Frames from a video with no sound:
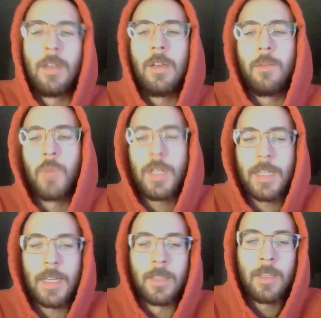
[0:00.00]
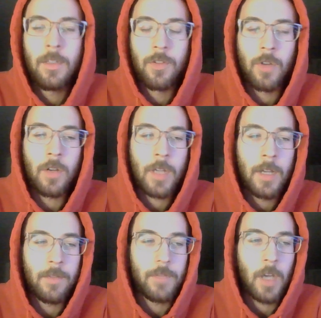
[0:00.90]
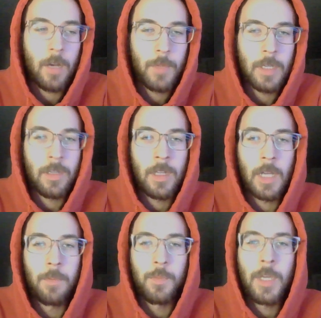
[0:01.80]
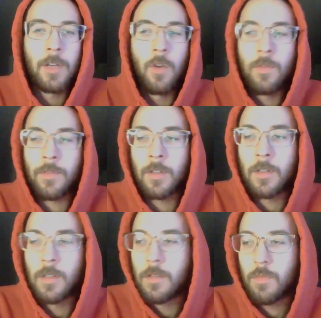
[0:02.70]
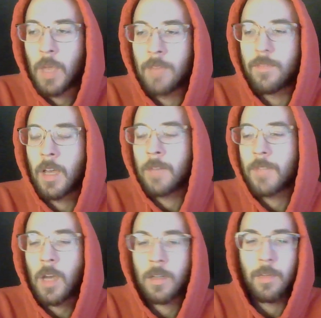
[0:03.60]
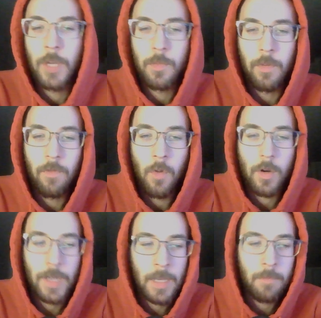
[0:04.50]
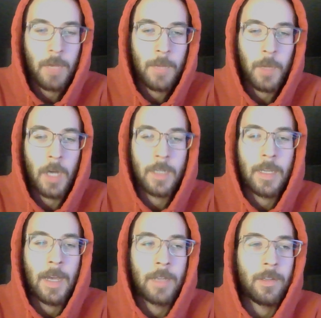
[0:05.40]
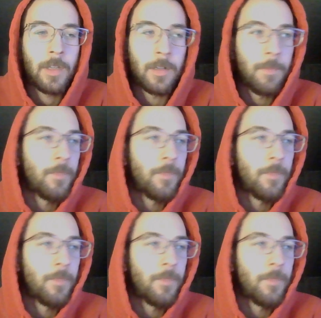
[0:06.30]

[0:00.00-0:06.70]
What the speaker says: but again, these are all kind of topics that I've talked about before in my podcast and